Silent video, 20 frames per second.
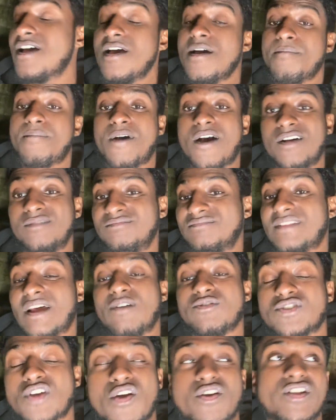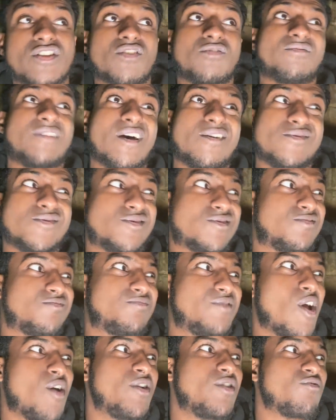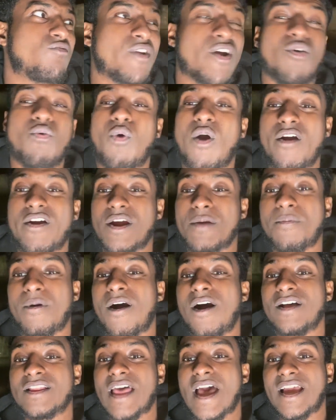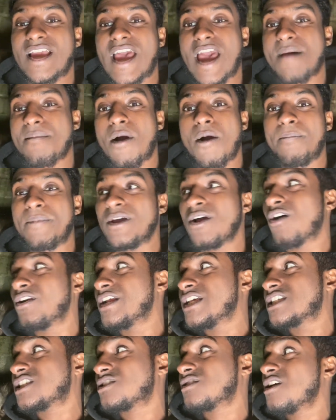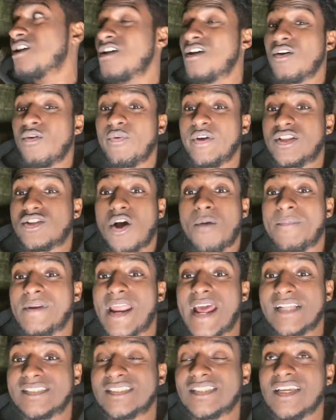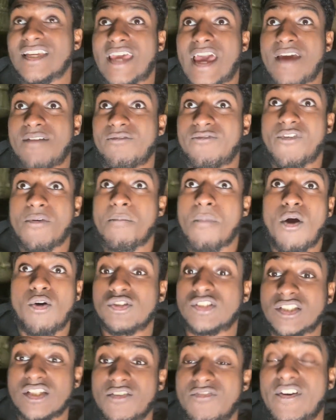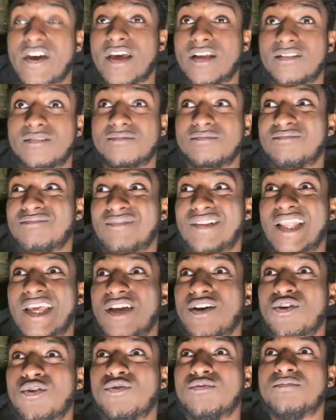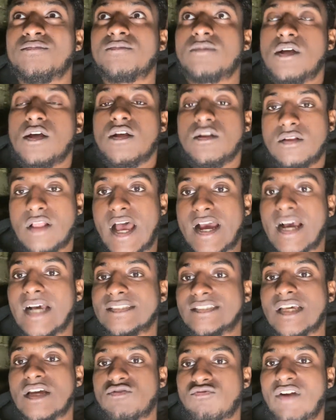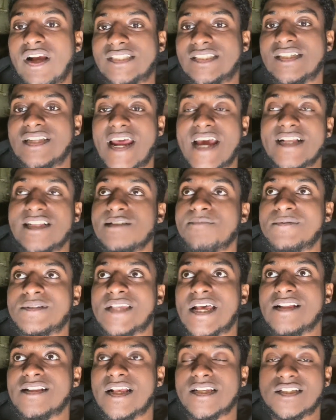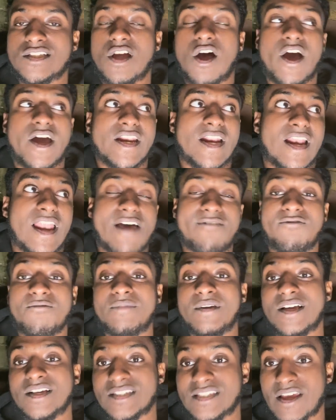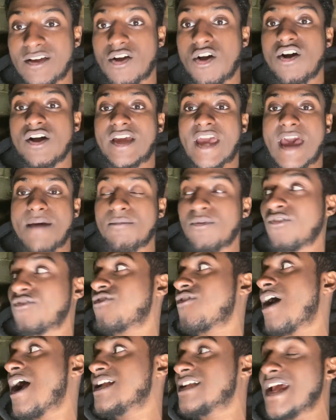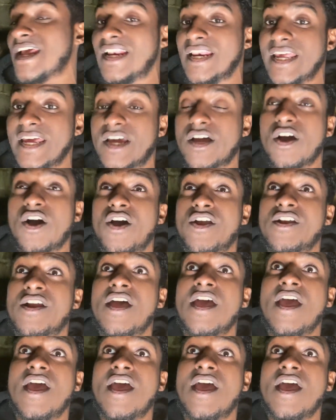But that was only the, that was the only real worrying part of that game. I'll be honest, we dominated the game for most of it. Lille, like I said, rested 80%. They're starting 11 because they got a game on Friday in League One,